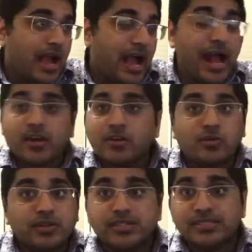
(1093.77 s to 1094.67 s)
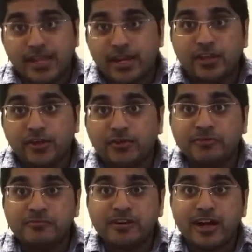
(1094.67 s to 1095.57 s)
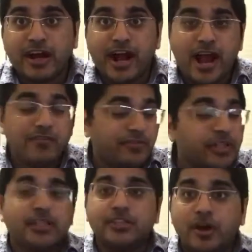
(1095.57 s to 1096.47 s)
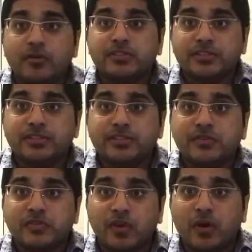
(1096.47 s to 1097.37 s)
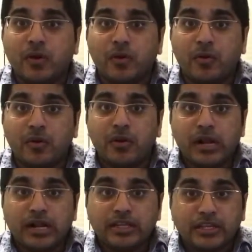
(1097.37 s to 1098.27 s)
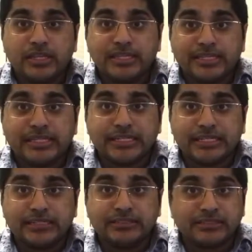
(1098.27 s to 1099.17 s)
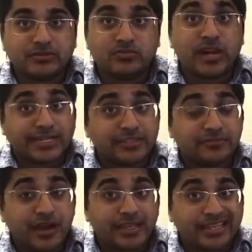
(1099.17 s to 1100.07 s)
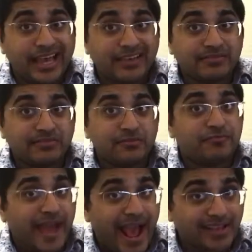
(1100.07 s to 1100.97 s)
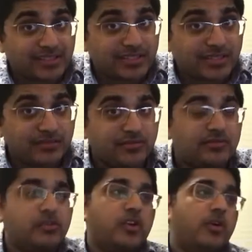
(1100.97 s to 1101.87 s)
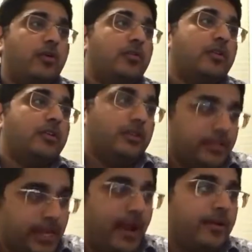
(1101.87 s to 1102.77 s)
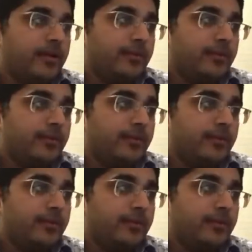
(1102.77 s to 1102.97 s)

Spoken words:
I don't know what to say to you. I really don't. So you need to rectify that fast. So yeah.